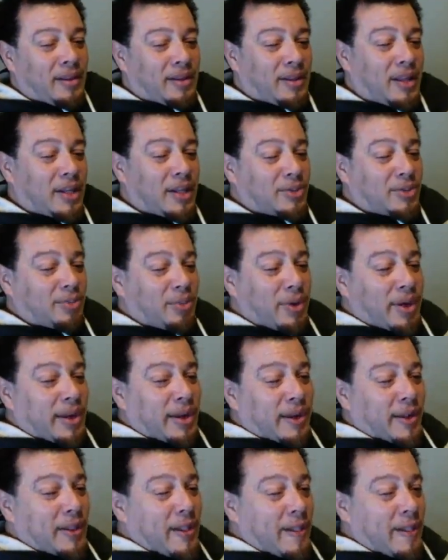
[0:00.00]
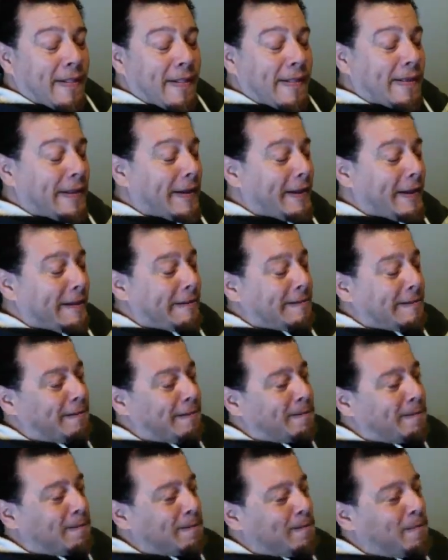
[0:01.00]
Clutch spring, you know.
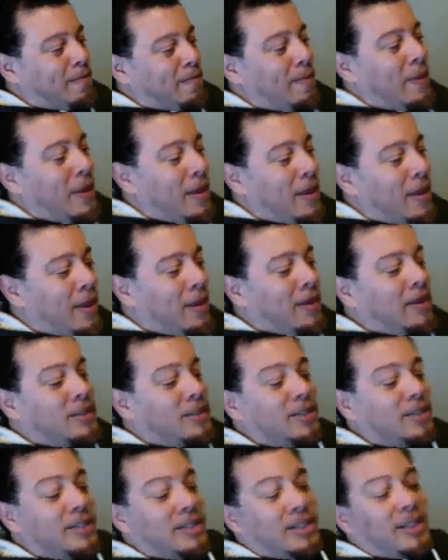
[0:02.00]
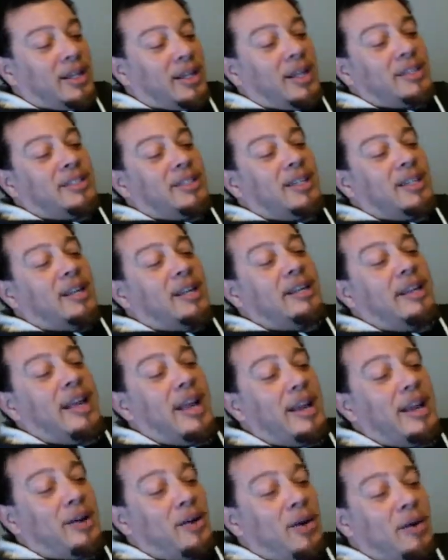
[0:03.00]
Shit, the clutch in that
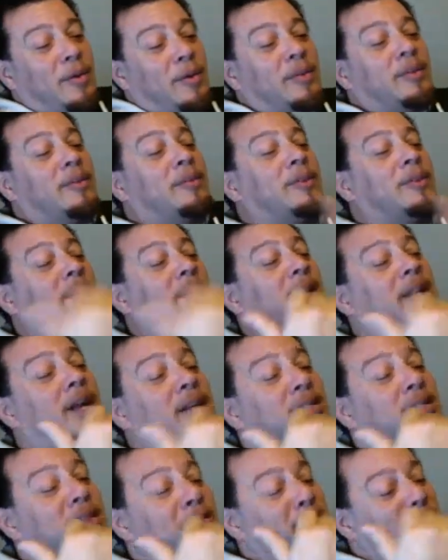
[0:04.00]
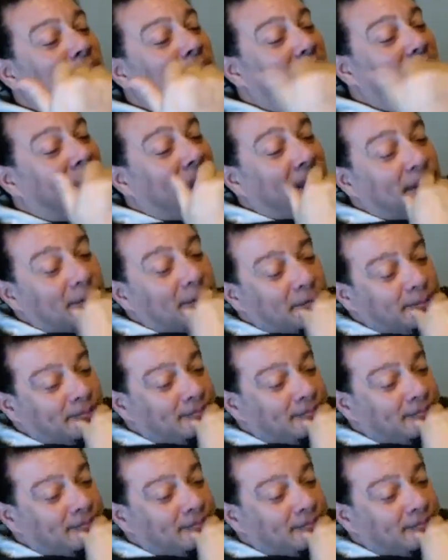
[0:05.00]
daggone, the clutch in mine.